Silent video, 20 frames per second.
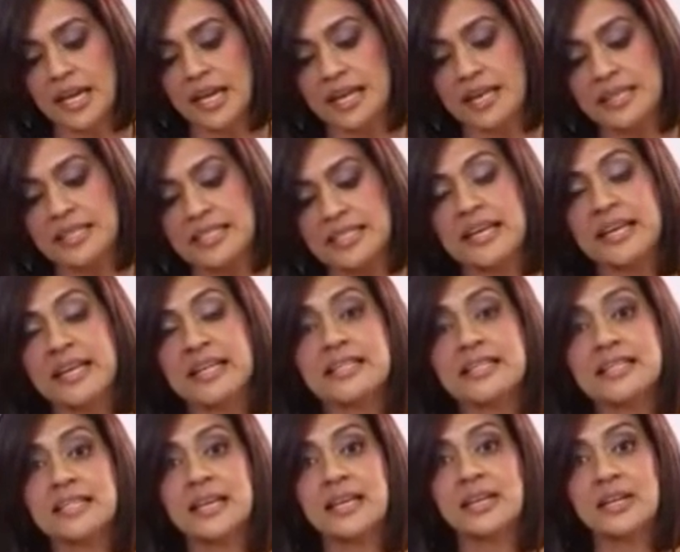And as I
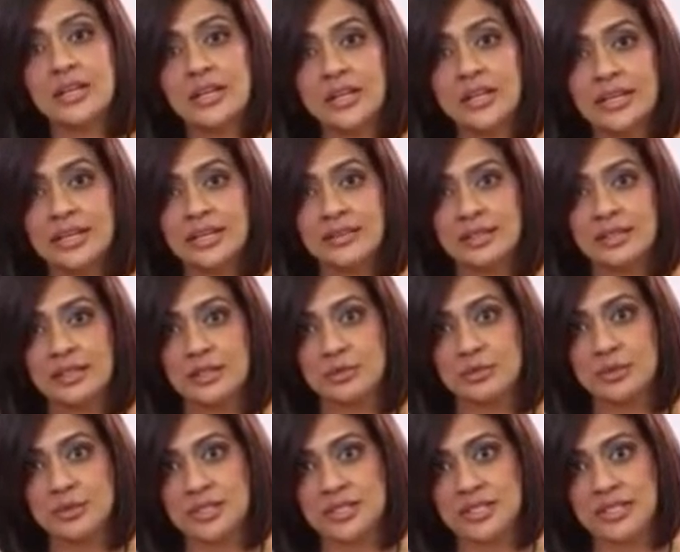had said earlier in the
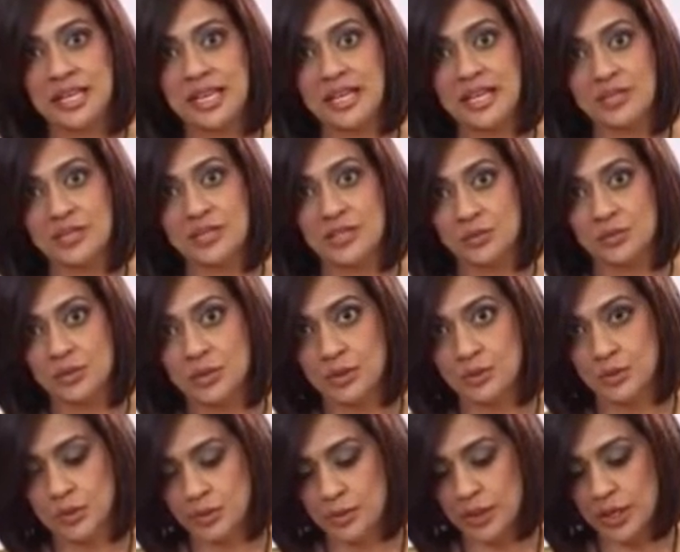presentation,
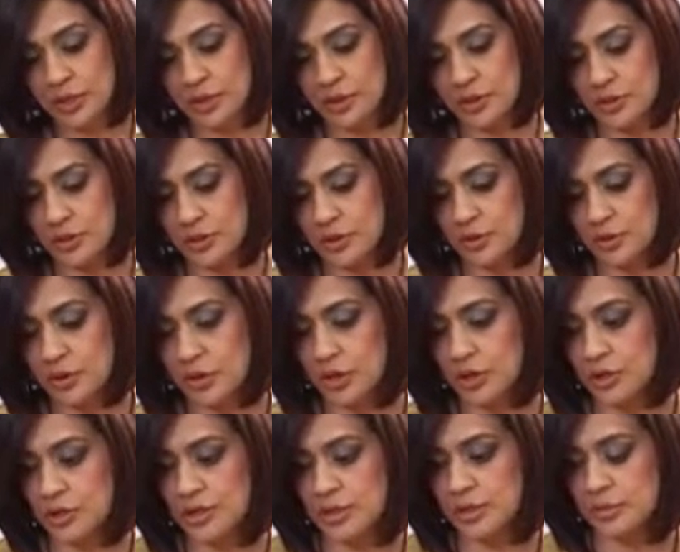when we went through
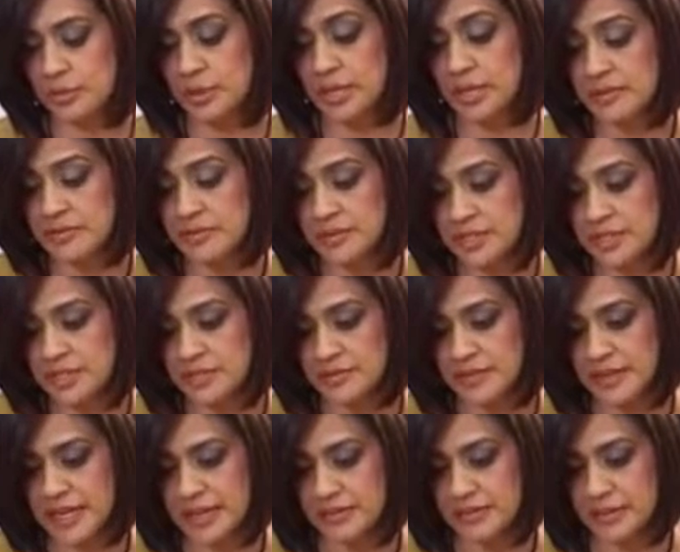all the benefits
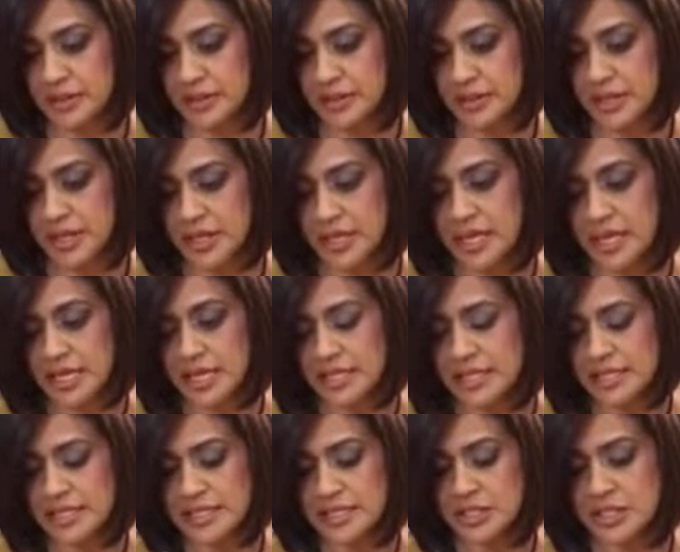of lavender,
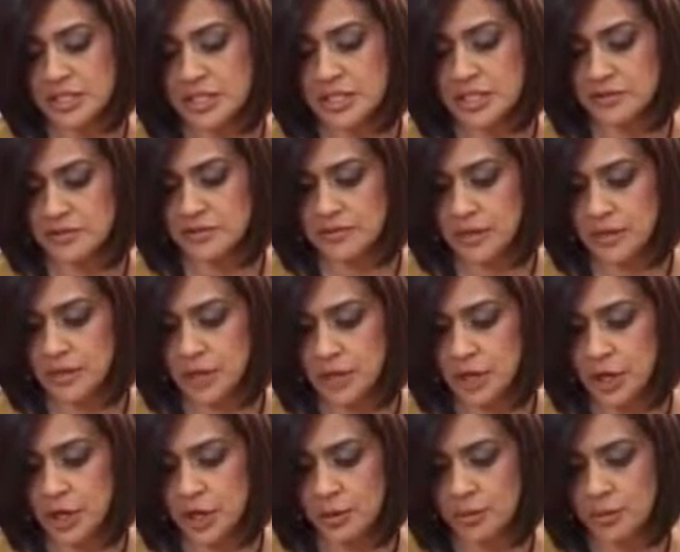this is just
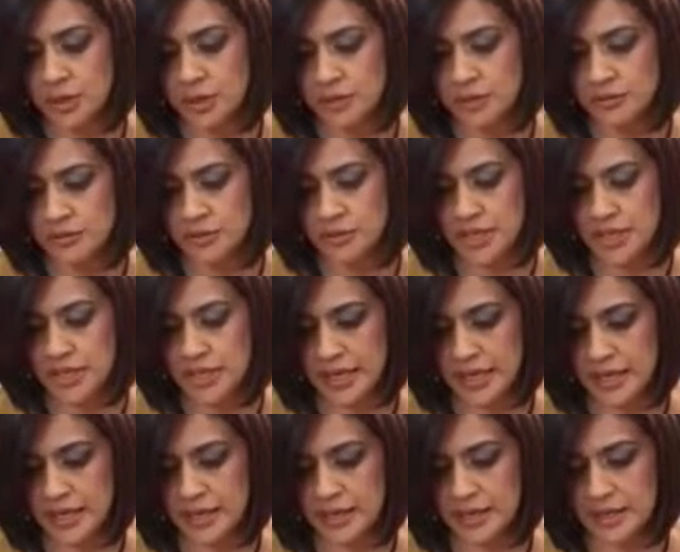phenomenal for the
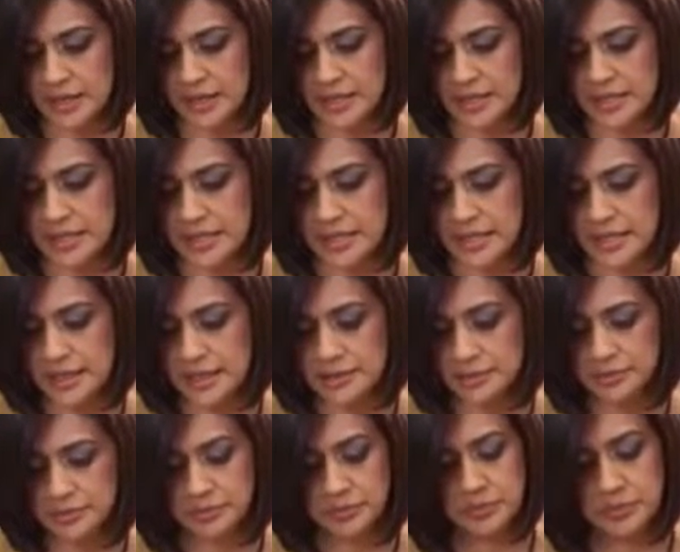hair and skin.